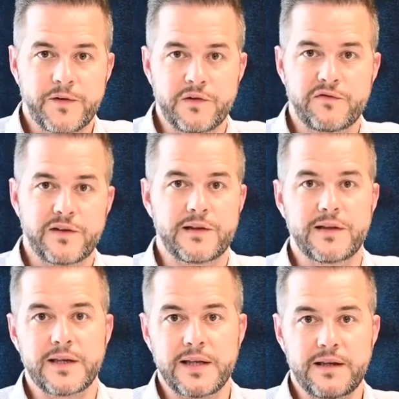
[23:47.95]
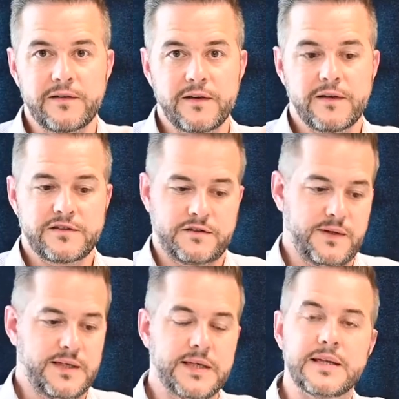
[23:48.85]
who feel the need to
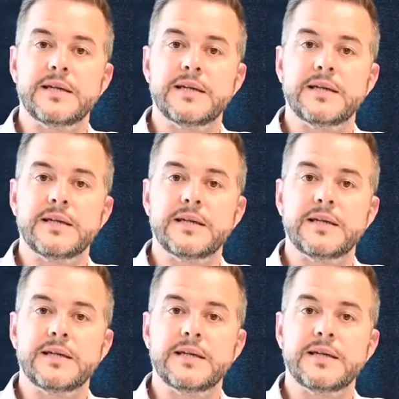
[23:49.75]
add in